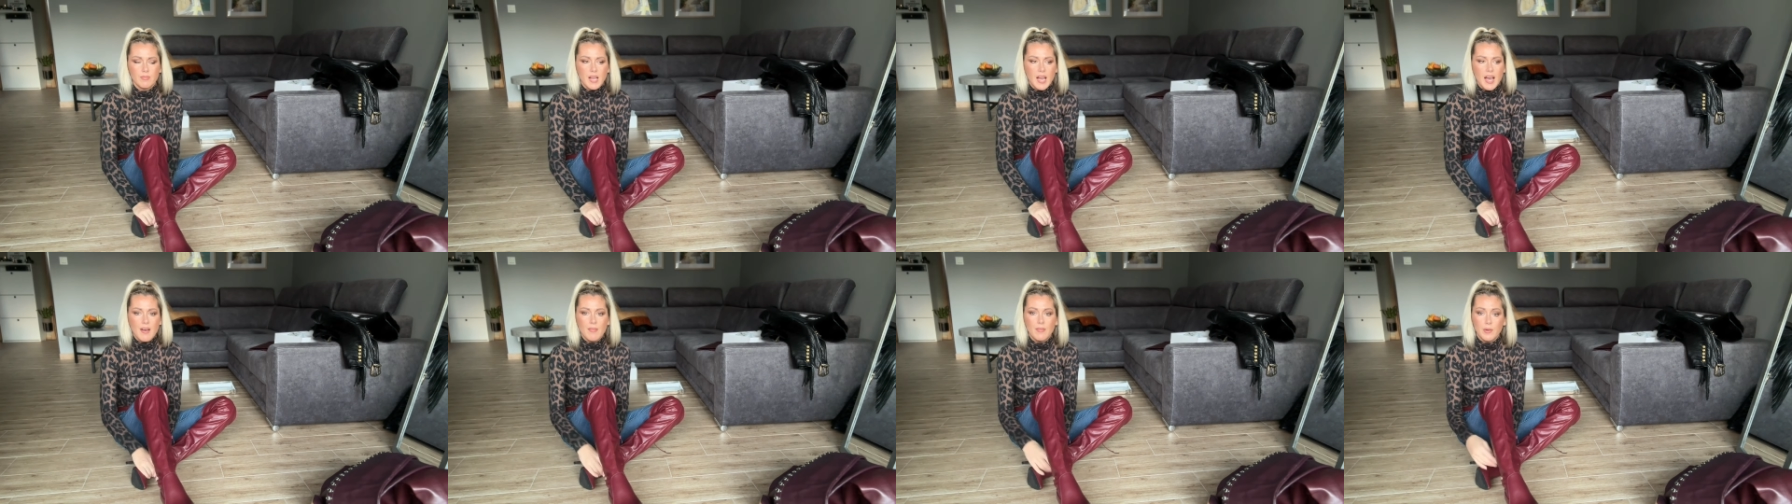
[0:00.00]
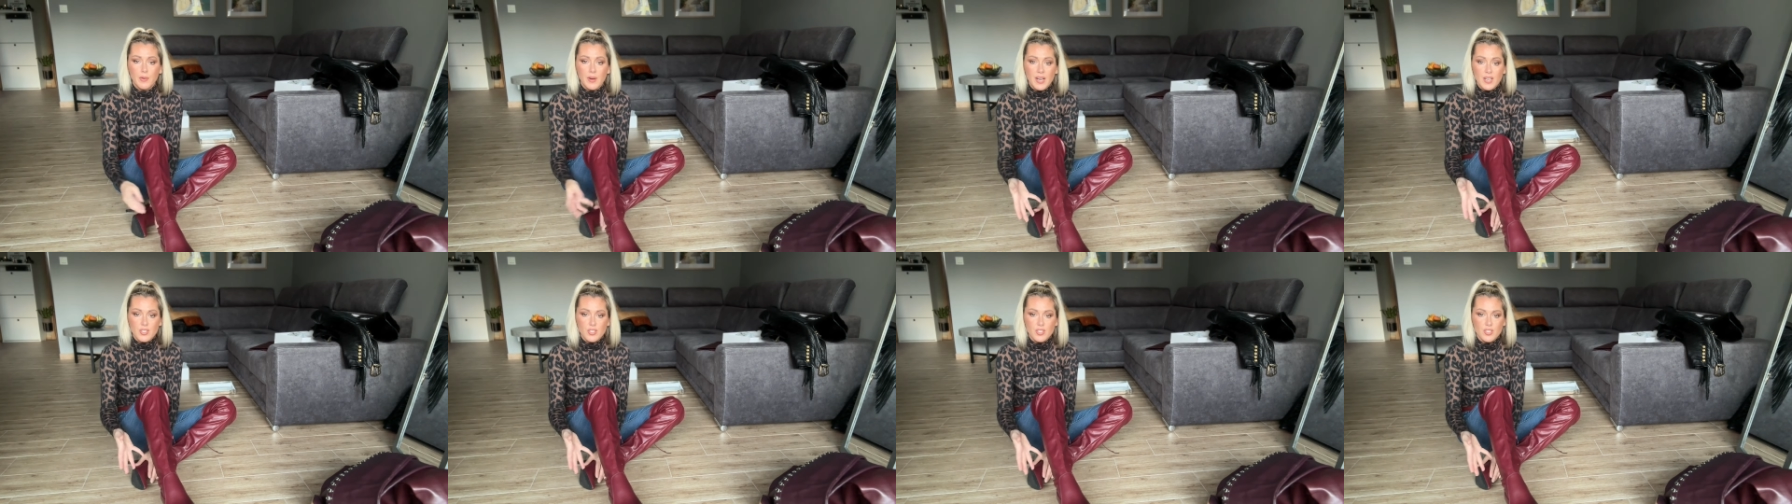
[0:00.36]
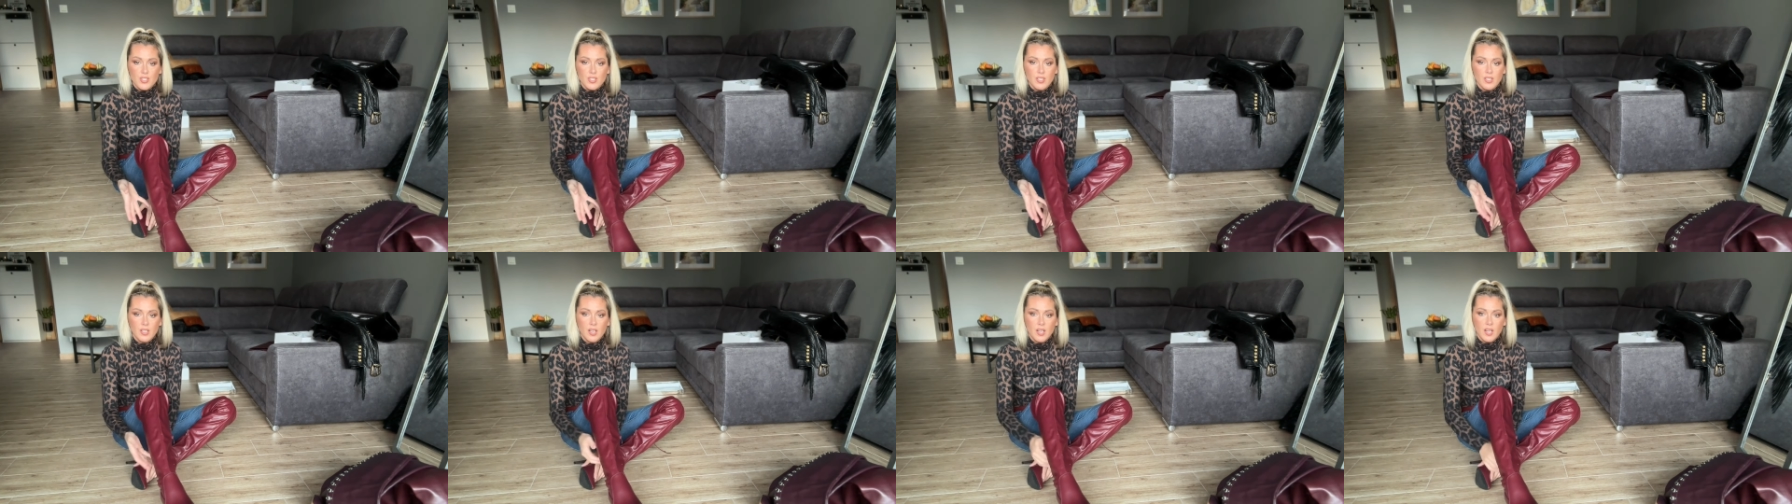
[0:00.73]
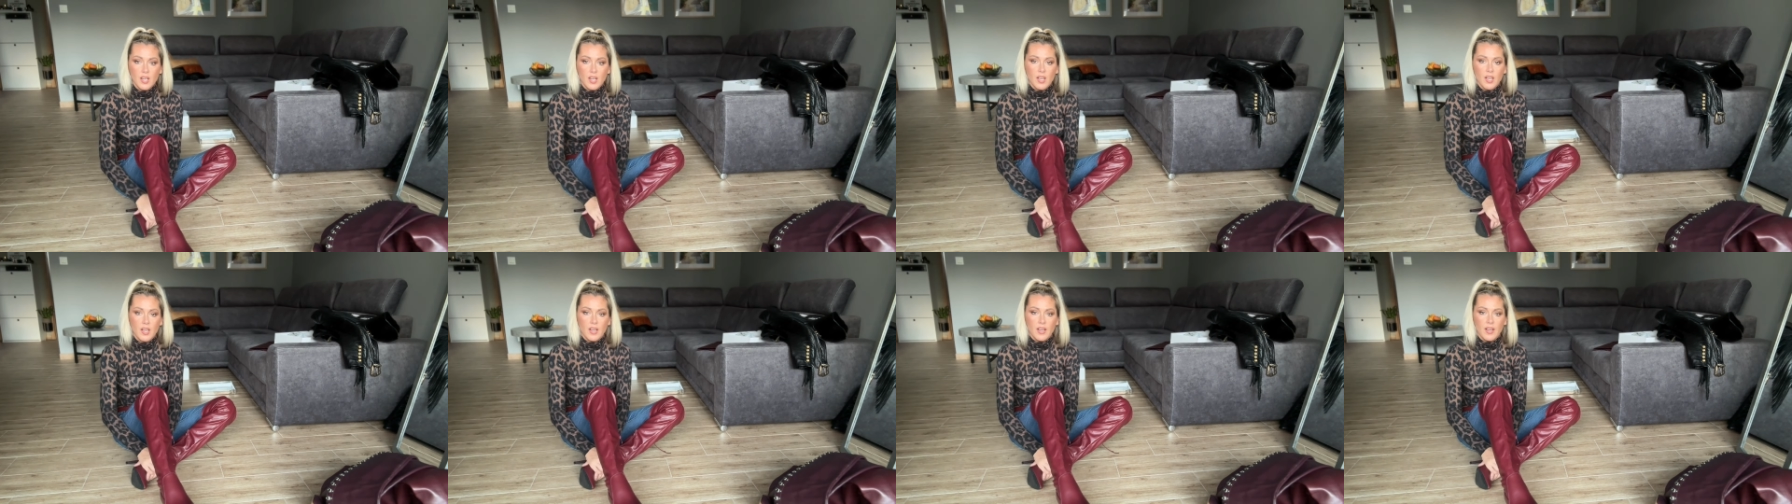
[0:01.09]
average
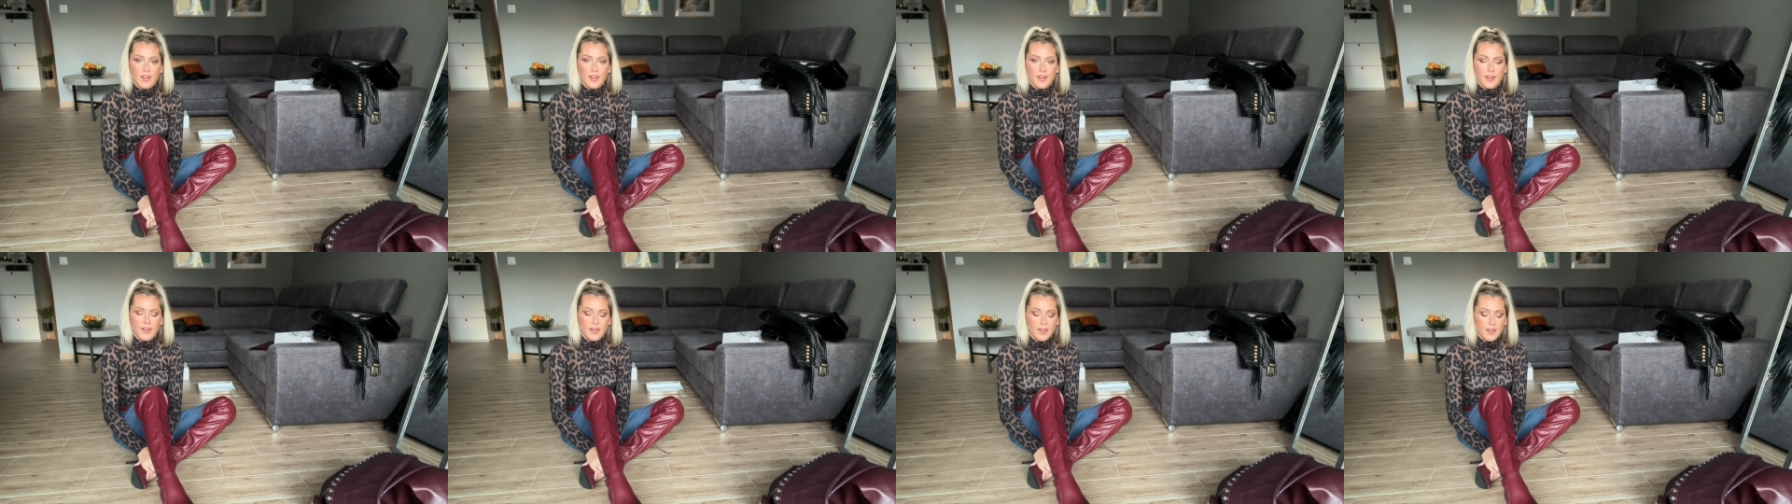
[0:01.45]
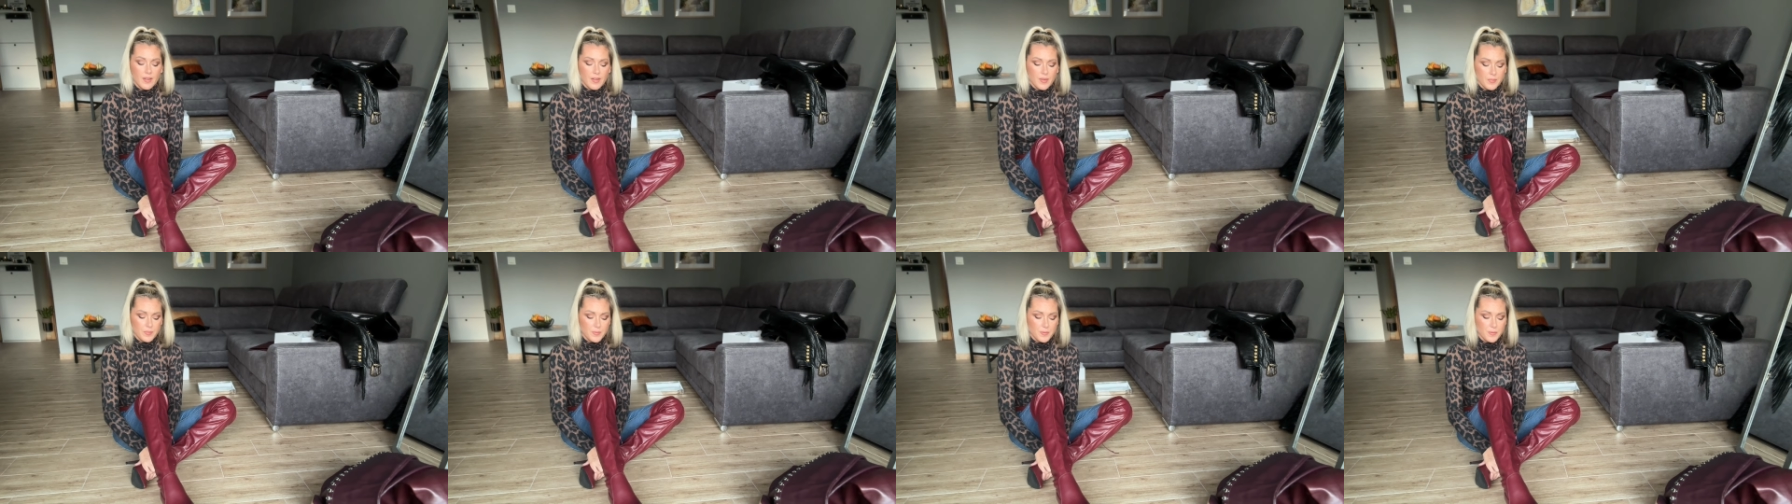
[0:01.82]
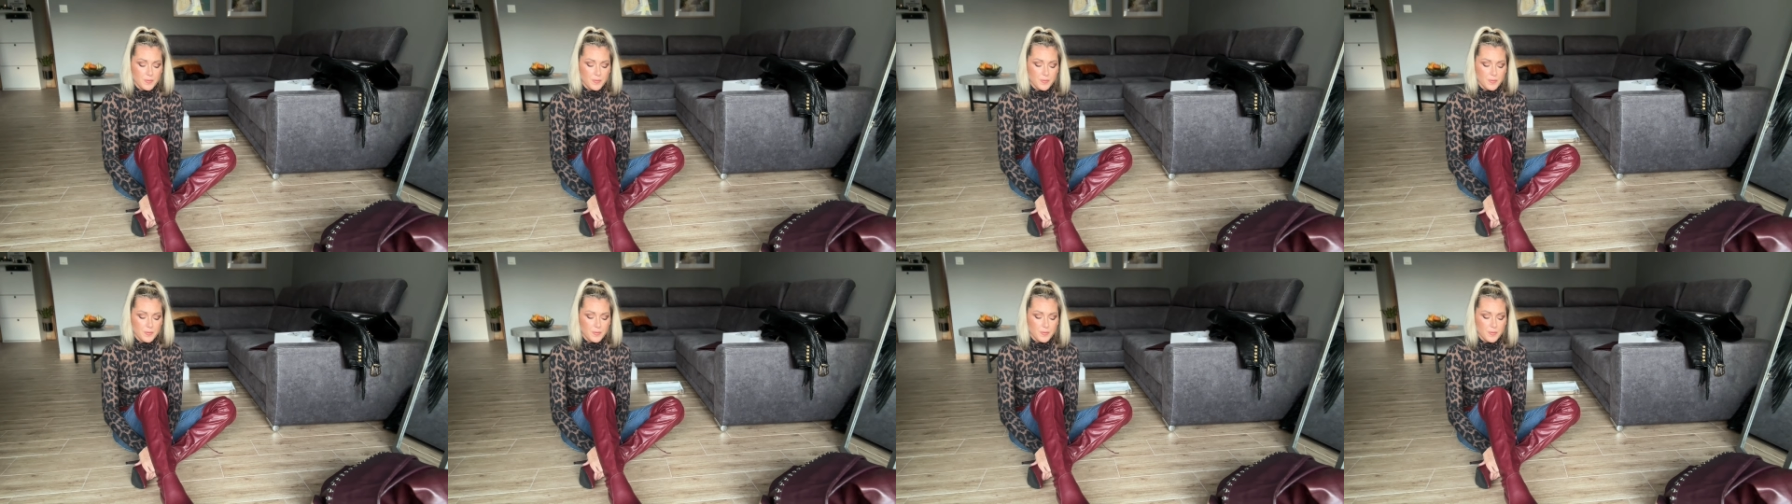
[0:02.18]
um,